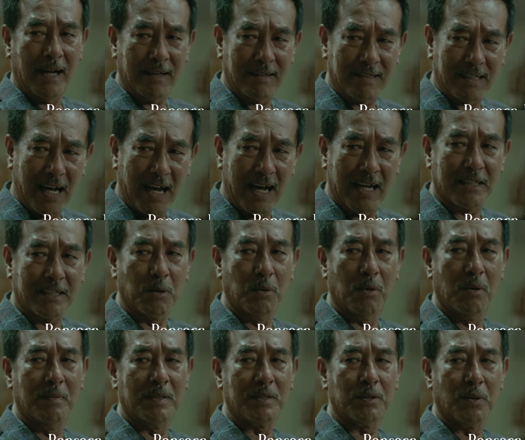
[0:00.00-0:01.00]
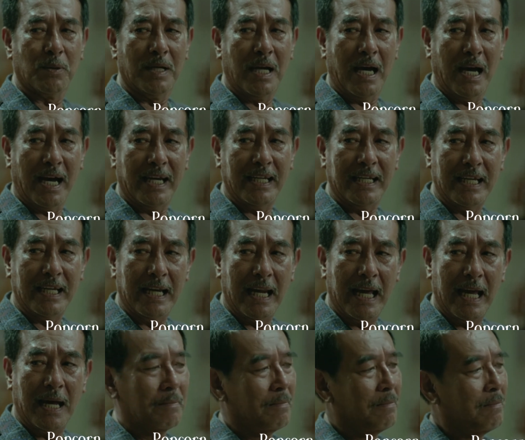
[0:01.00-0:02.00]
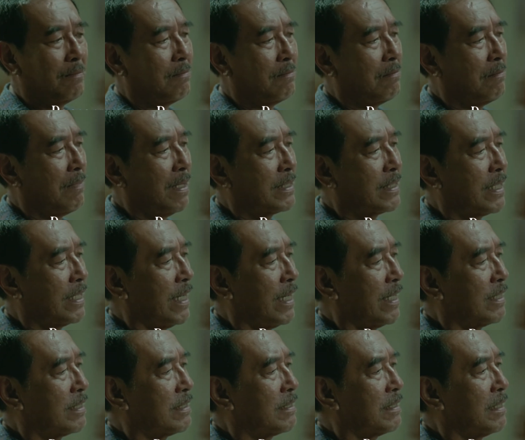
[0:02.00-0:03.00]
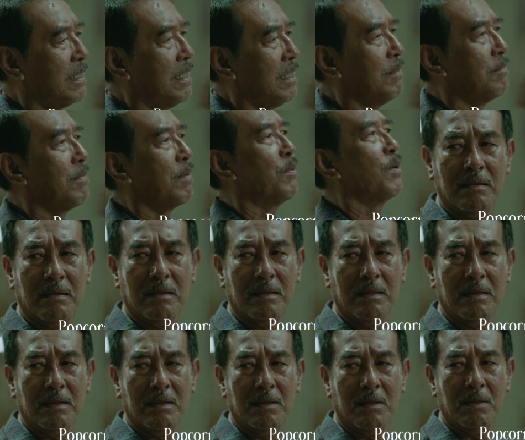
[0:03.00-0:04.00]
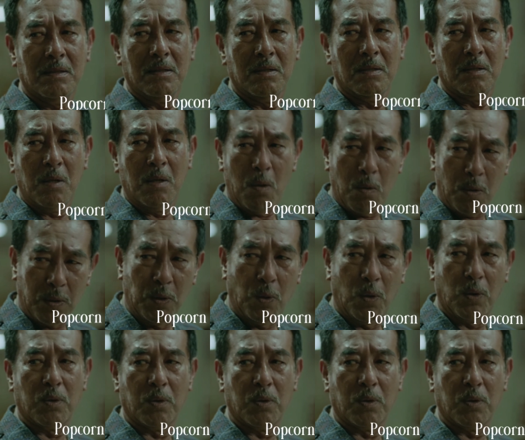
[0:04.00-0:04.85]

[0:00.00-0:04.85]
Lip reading: a man reveals what happens to Nader. It turns out that after returning from Bangkok, Nader